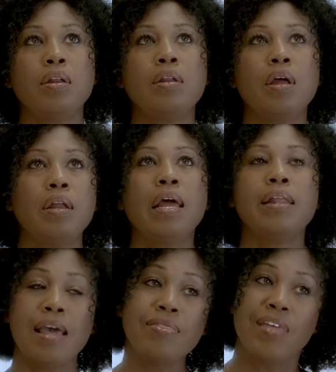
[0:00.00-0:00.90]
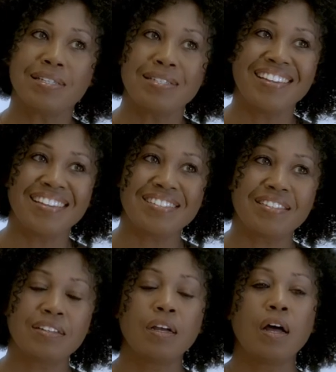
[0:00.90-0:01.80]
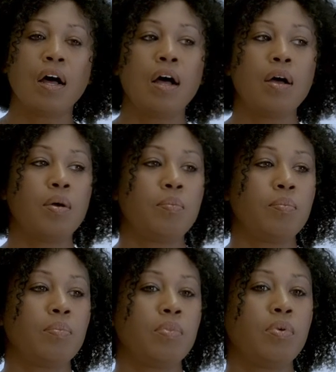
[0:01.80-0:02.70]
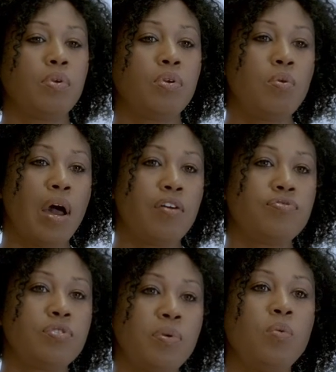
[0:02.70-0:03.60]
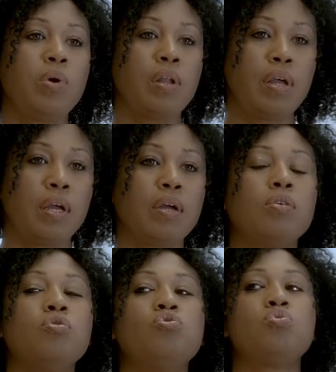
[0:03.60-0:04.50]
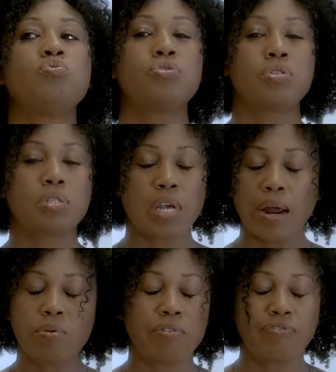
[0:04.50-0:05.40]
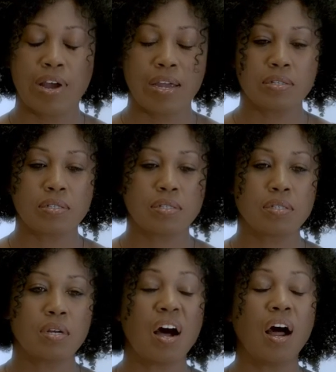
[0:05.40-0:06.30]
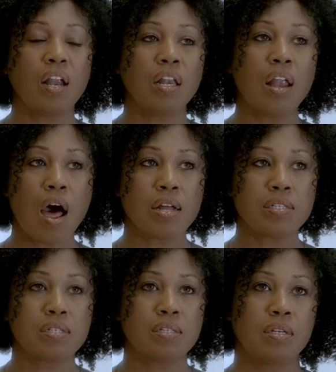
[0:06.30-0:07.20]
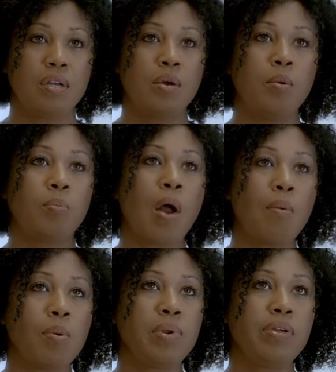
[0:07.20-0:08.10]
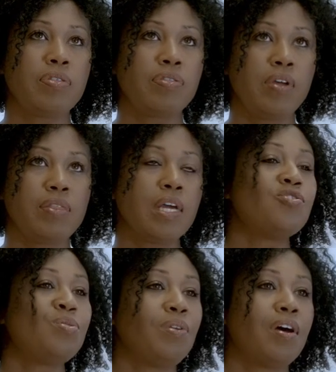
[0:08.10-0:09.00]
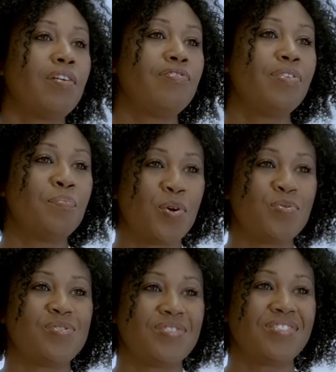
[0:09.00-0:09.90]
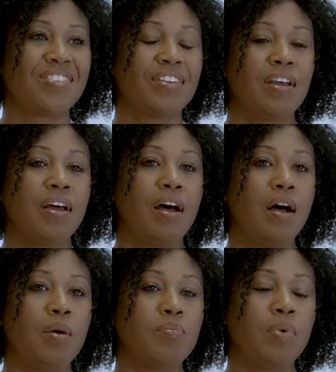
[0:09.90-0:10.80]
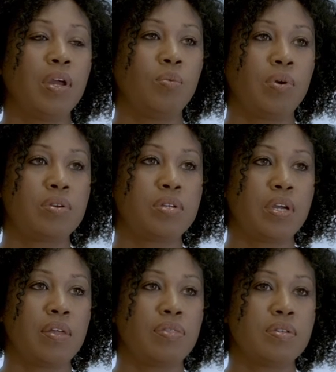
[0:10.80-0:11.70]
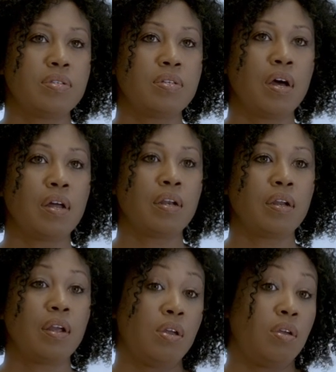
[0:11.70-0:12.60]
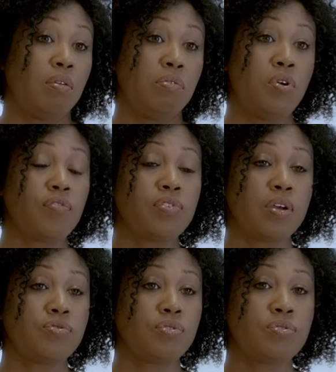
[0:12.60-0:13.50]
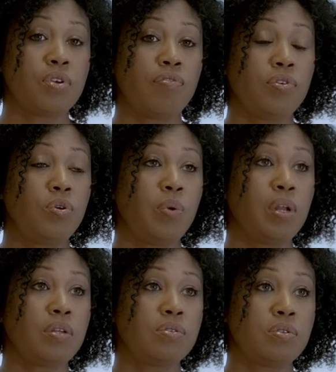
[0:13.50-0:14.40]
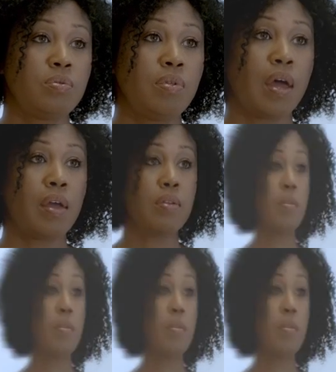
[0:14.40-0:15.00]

and, and, and that's it. Um, you have to be willing to sacrifice a lot, probably the thing that you love the most, um, in order to get this done. You have to ask yourself, are you willing to do that?